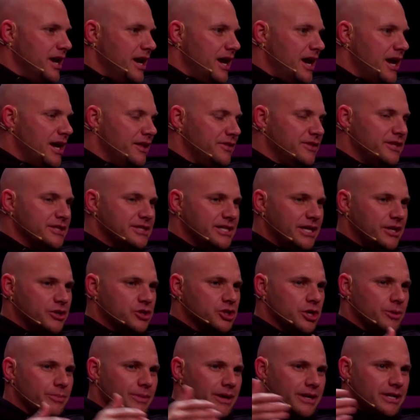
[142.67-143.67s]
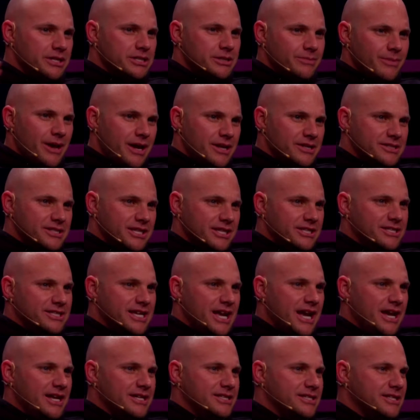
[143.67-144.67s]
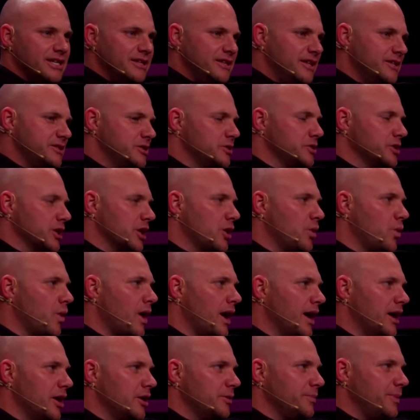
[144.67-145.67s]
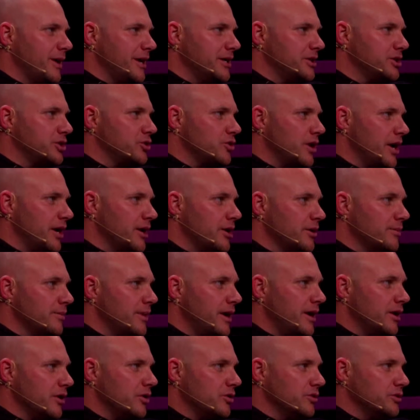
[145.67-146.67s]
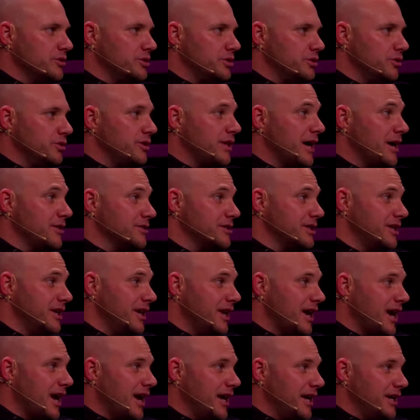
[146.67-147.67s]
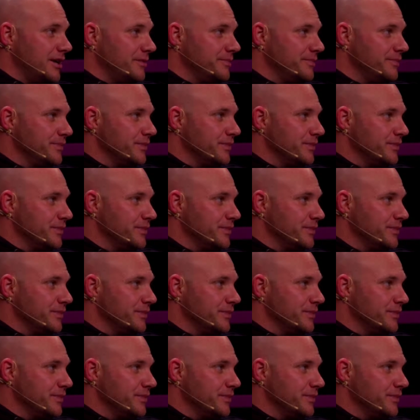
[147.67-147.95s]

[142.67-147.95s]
and this had a tremendous amount of success, and this was acquired by Stryker Medical in 2009.